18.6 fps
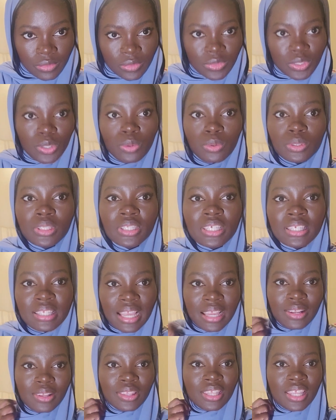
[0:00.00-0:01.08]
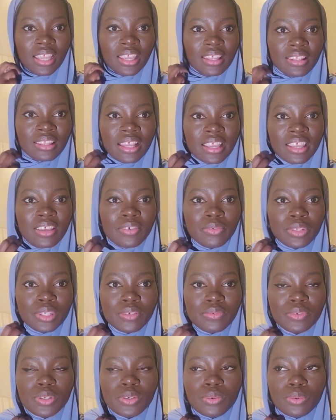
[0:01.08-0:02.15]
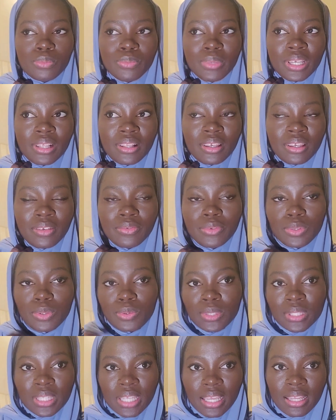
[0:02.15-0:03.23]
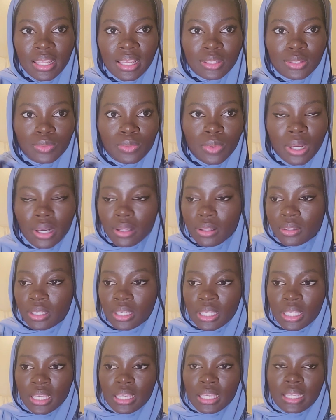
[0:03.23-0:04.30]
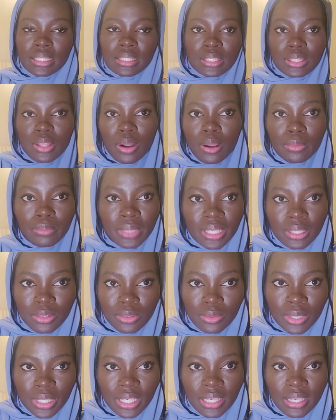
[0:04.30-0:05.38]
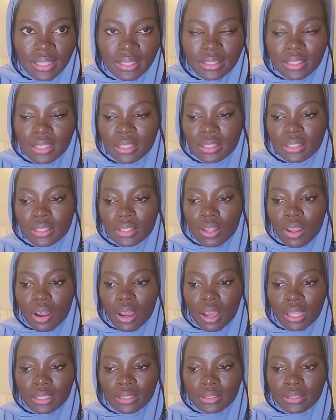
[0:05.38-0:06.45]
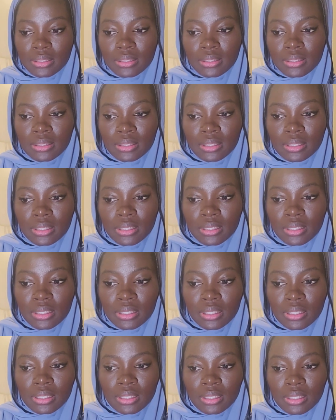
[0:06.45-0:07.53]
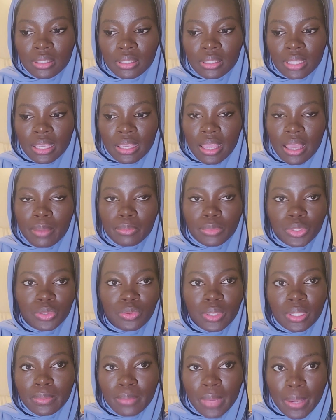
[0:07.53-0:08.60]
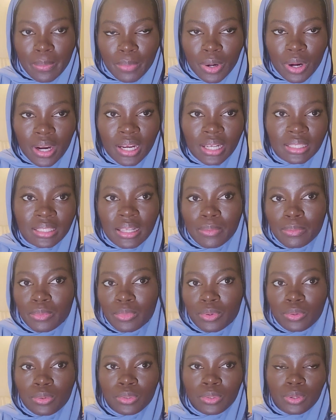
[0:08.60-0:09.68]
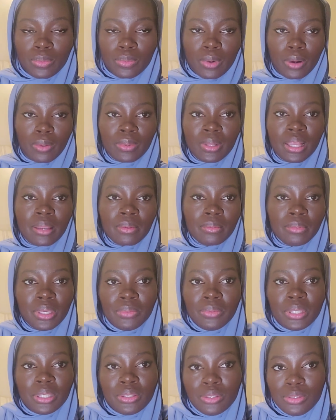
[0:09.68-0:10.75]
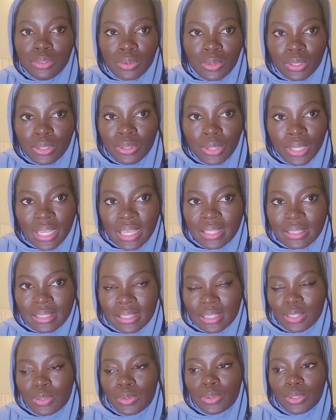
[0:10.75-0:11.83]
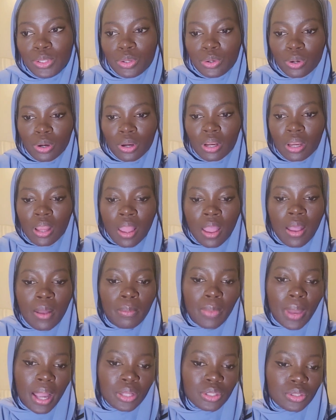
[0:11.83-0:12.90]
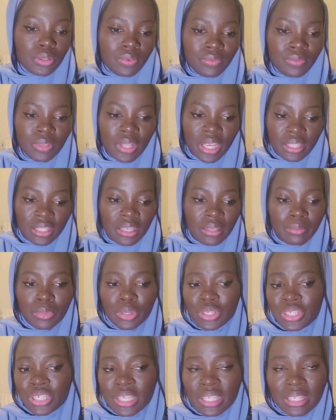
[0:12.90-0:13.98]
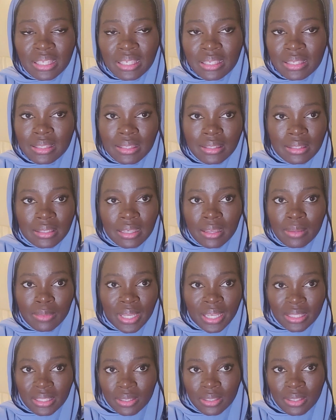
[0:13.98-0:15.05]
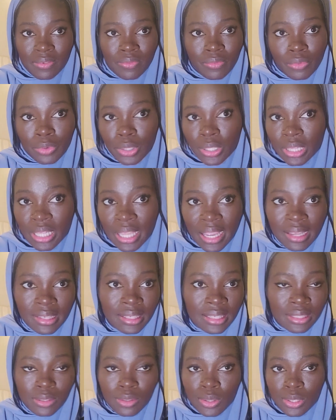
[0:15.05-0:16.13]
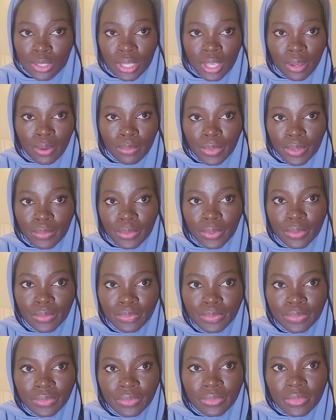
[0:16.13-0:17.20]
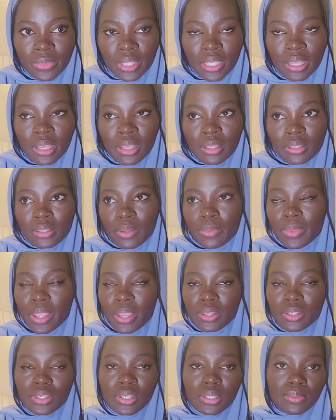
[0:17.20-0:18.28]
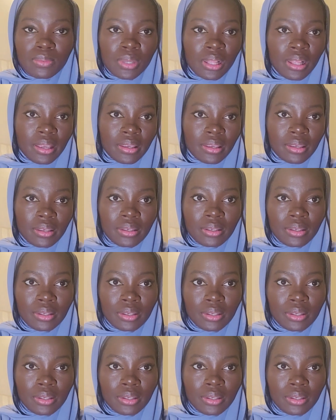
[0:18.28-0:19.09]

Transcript: so this kind of thing, like, even if you say that, well, it's not me doing it, it's not like I'm doing my part, and you're probably like, maybe you're donating or you're part of like the emergency team that's on the front line that's going to help people. Sometimes you just be like,